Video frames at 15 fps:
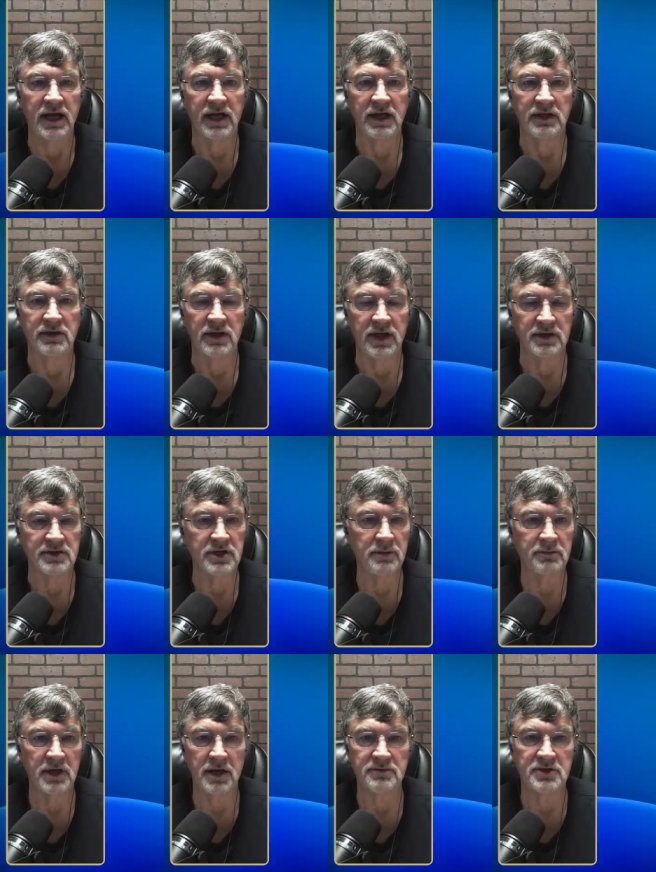And
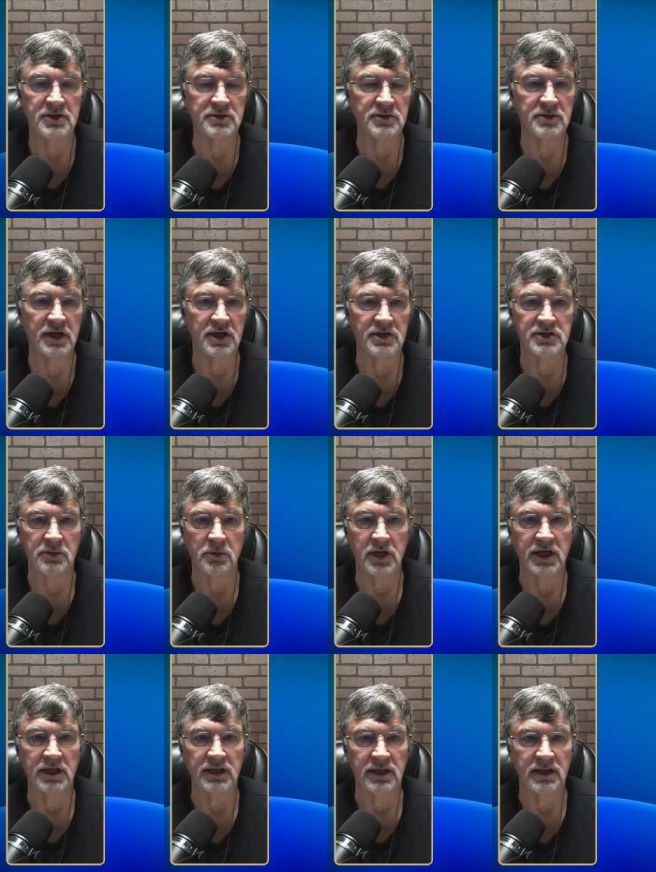sometimes these are
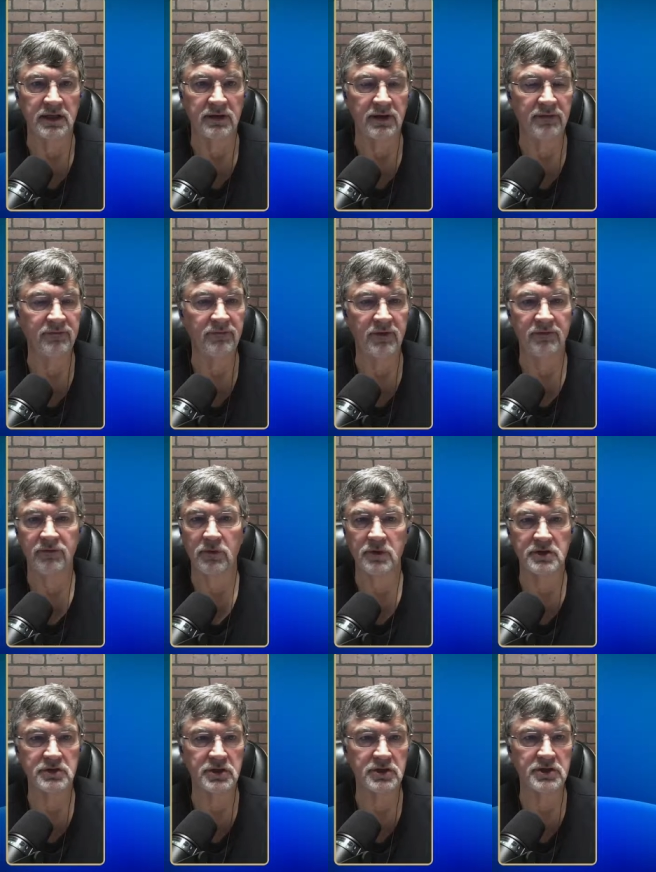things that we can, if
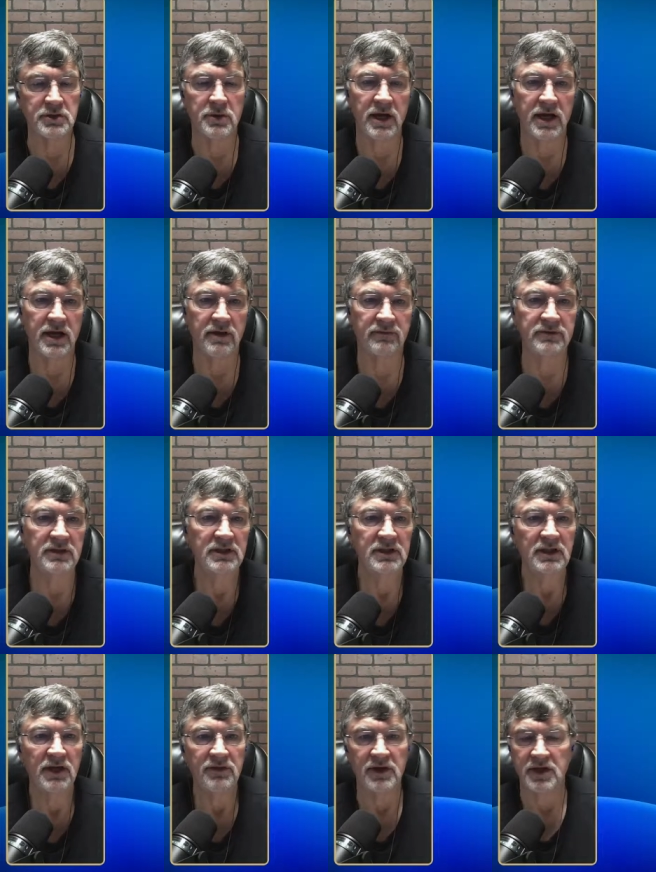for instance, you
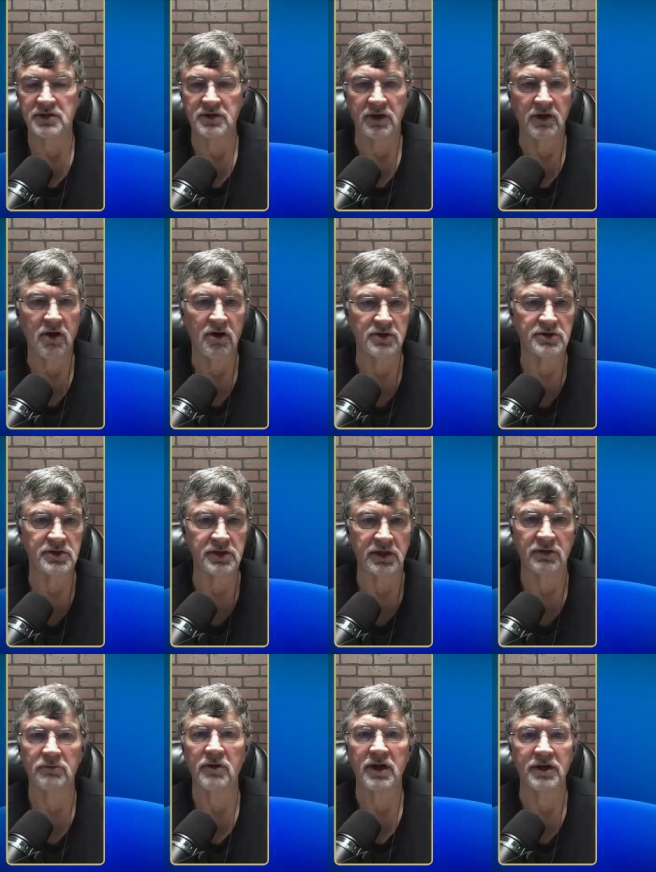have things like
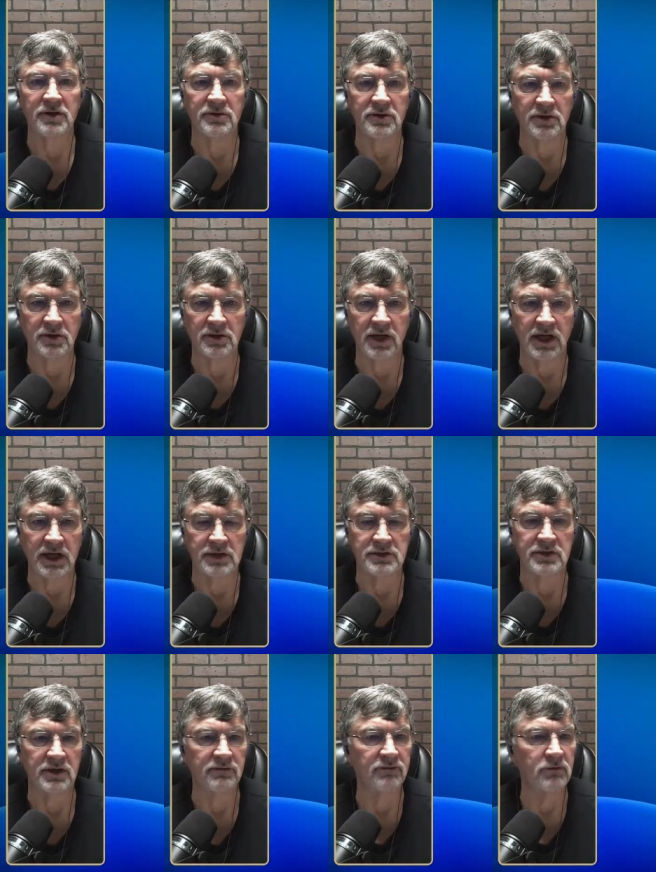arsenic,
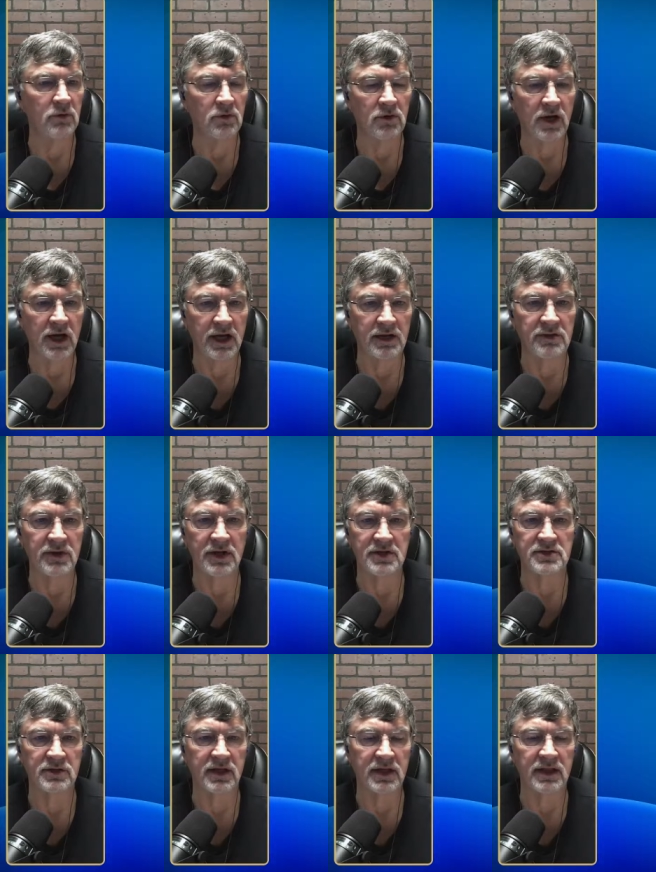radionuclides,
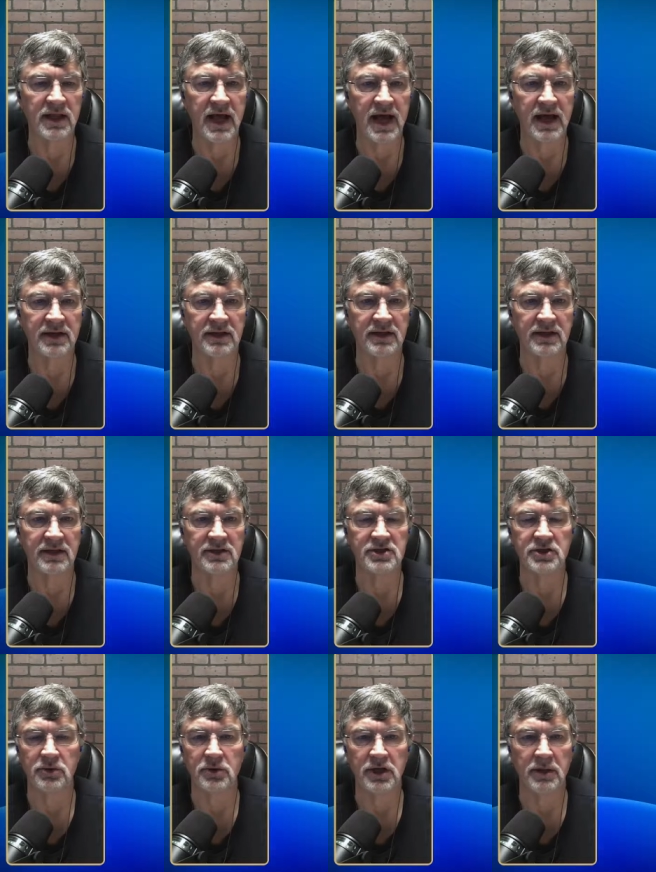fluoride, things like that
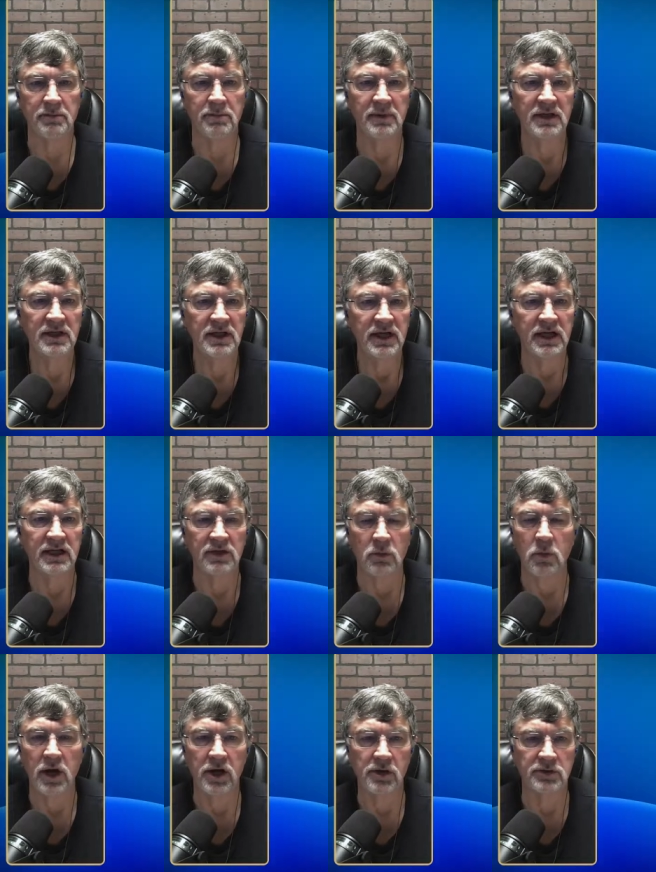in showing up
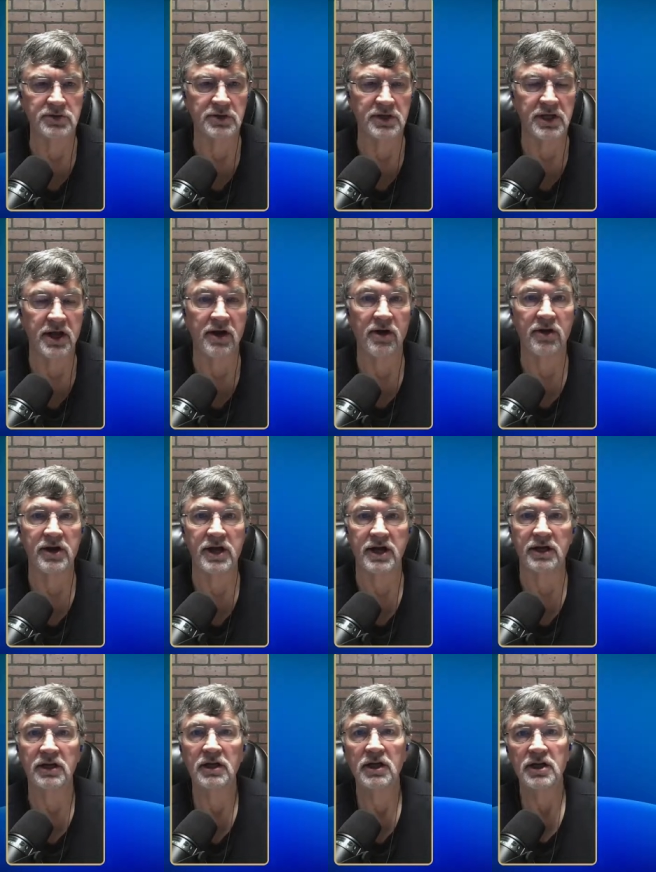in the wells in the
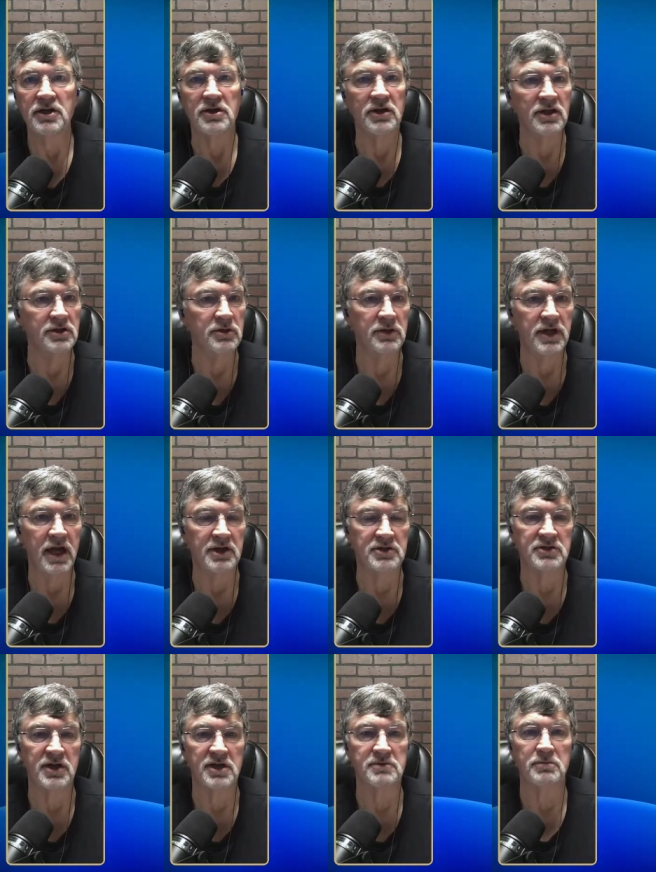area. You can do
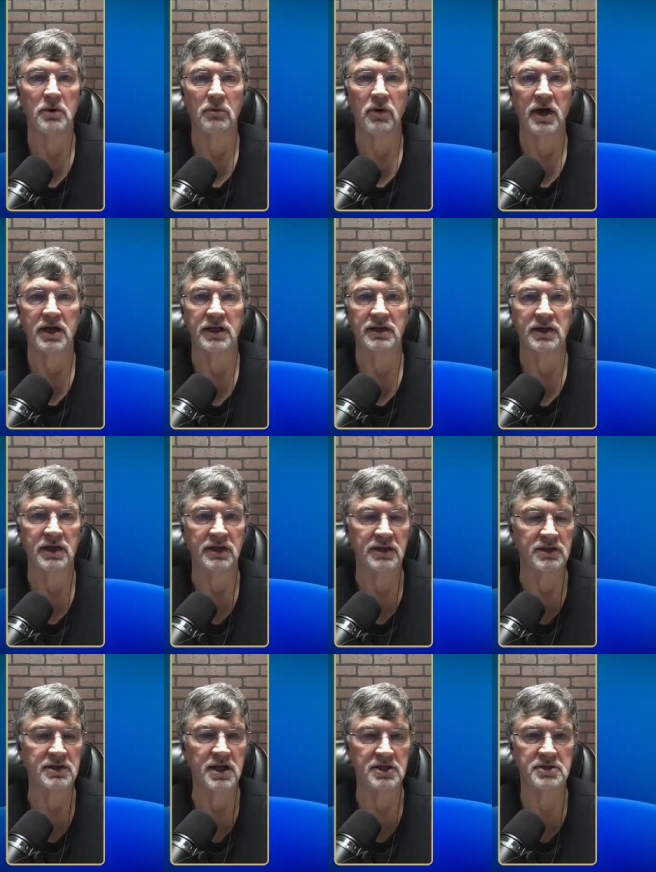that assessment right
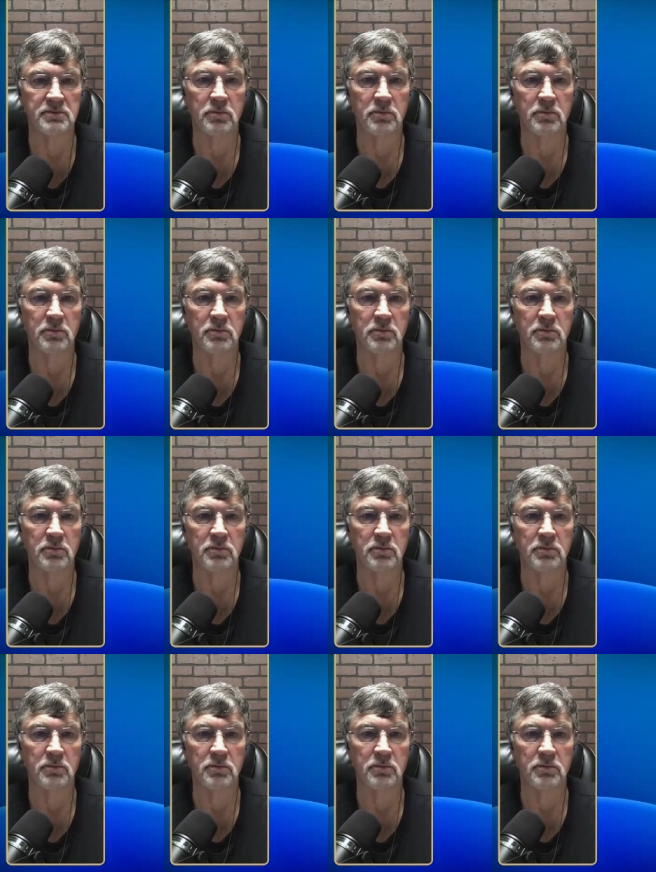in the